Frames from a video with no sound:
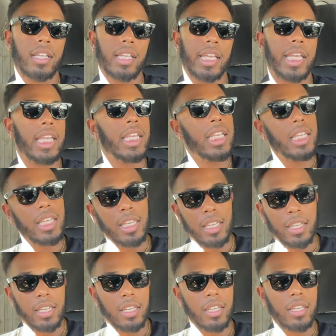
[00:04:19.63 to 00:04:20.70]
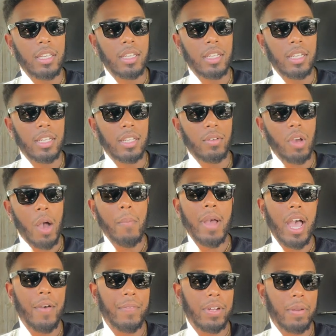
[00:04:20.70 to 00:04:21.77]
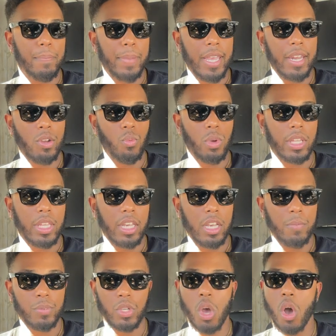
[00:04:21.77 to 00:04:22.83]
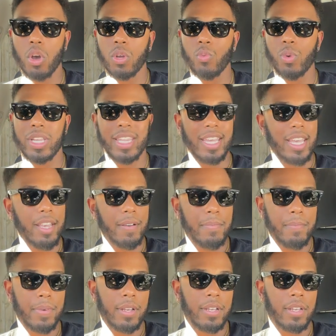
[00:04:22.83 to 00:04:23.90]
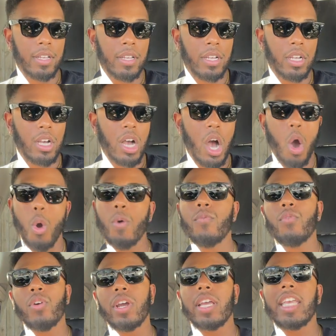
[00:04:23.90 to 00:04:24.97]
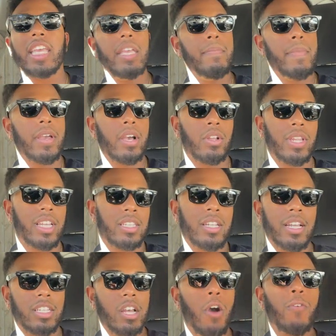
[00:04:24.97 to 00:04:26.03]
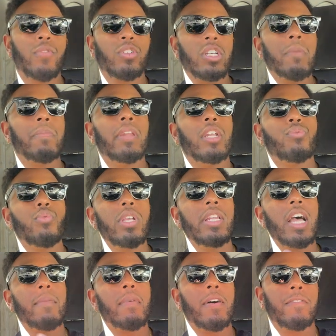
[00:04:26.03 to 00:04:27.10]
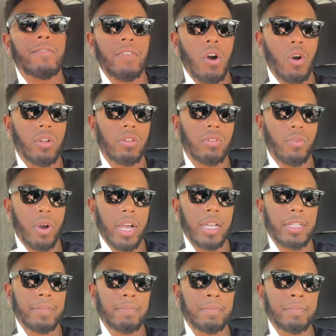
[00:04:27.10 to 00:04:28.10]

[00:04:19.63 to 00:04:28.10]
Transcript: he, I'm having a meeting with him, talking with him over an email that's not over something that's really not my fault, right?